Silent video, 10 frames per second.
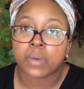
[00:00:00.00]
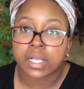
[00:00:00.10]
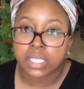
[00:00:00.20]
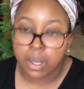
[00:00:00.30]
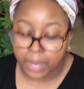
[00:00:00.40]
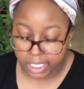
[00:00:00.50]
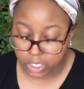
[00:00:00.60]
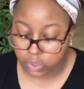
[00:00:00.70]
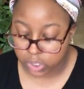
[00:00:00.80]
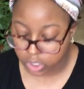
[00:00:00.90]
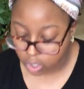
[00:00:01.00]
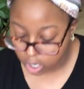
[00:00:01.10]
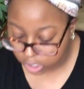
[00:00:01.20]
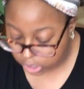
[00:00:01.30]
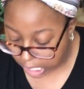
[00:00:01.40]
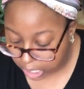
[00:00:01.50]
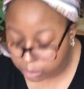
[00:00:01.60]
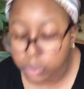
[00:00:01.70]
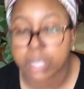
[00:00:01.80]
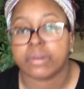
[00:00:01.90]
why I said I might use the NARS
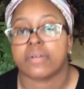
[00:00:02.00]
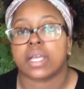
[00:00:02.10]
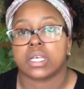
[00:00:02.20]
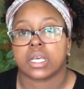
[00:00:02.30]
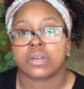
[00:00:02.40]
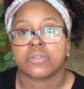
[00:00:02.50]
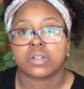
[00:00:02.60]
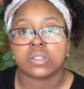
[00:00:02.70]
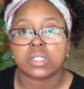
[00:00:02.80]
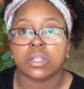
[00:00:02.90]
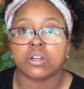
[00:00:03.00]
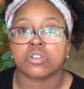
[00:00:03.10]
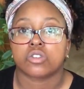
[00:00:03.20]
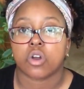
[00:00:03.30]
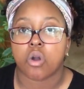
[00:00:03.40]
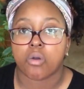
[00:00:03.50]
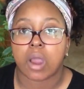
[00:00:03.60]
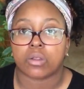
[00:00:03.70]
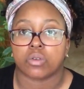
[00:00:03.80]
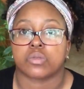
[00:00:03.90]
um, Creamy Radiant Concealer to go
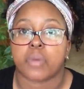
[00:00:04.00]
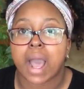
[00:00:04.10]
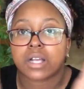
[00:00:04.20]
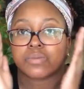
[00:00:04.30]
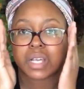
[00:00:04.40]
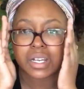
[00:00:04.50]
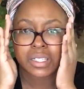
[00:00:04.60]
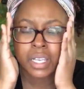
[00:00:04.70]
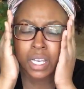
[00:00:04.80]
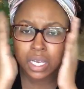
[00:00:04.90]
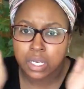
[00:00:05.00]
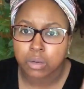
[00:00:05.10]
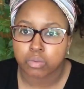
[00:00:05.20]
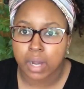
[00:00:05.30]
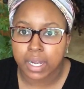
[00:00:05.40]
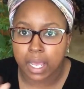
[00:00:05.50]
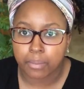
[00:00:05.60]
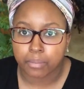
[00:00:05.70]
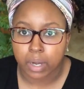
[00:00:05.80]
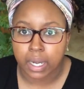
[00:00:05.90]
around those brows because brand
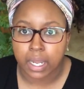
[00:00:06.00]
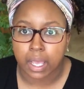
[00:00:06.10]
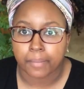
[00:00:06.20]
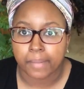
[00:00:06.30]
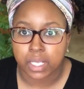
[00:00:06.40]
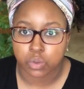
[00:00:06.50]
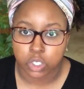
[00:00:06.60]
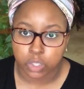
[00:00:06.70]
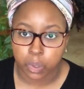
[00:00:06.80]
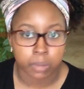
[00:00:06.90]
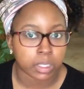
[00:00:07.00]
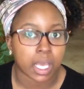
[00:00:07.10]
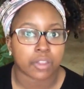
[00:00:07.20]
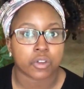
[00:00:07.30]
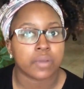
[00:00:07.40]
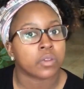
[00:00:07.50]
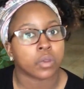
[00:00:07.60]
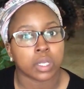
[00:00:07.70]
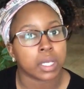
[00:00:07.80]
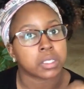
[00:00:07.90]
name, brand name, might as well just put them together even though
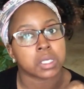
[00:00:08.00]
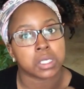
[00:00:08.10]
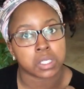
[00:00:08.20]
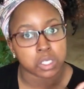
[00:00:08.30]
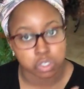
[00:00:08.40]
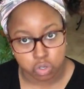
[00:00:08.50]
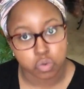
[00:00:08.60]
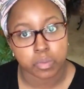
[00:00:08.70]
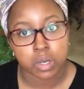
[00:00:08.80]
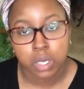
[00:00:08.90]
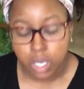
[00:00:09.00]
the NYX is a dupe.